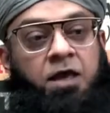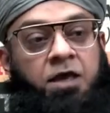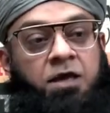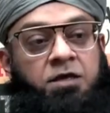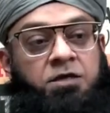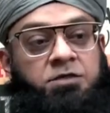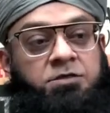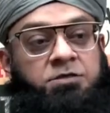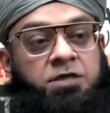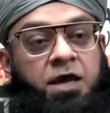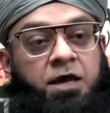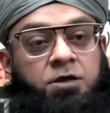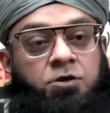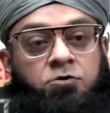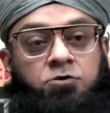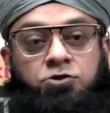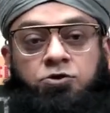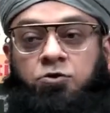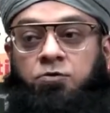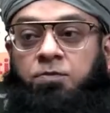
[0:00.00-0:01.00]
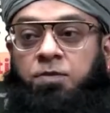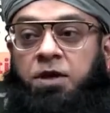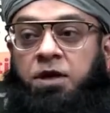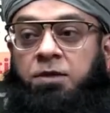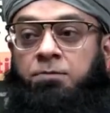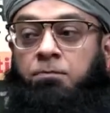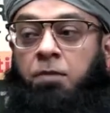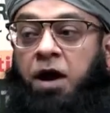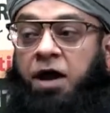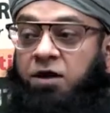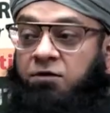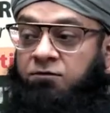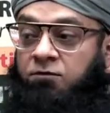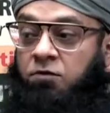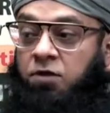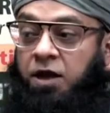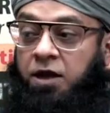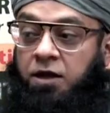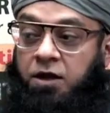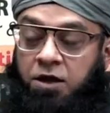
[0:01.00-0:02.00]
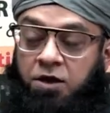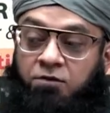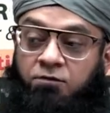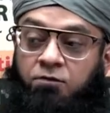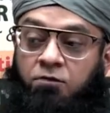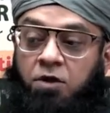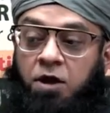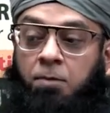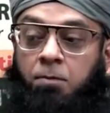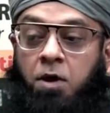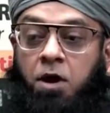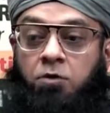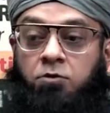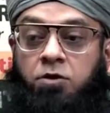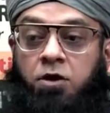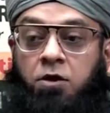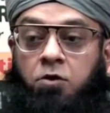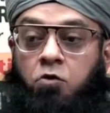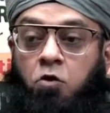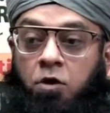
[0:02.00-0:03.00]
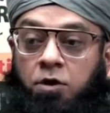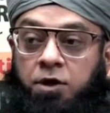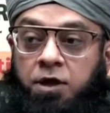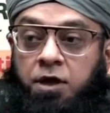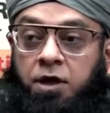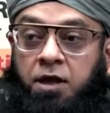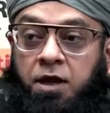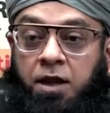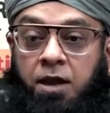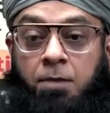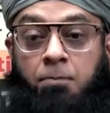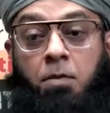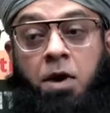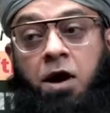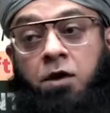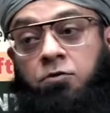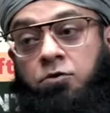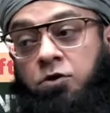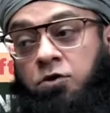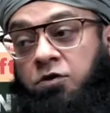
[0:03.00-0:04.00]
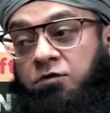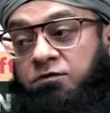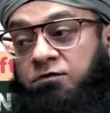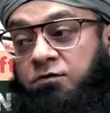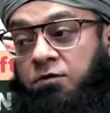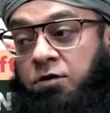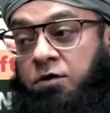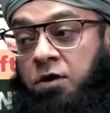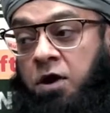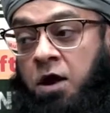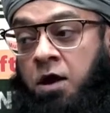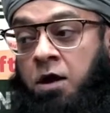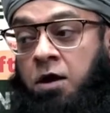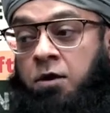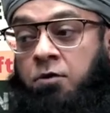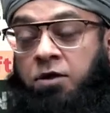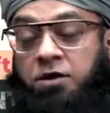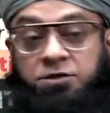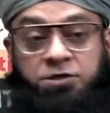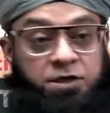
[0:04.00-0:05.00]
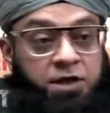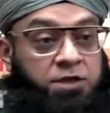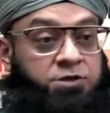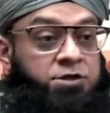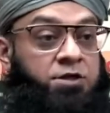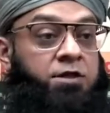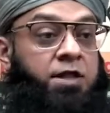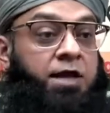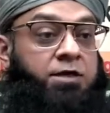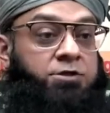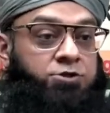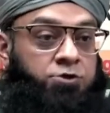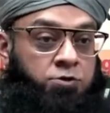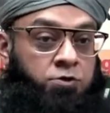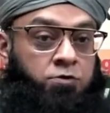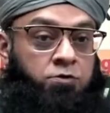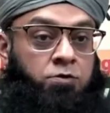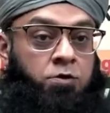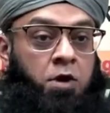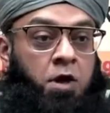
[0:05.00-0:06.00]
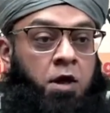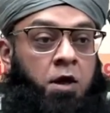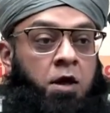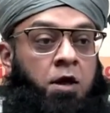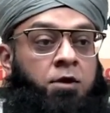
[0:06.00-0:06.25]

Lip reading: is that you should be mindful and careful about the quantity and amount of recitation that you do.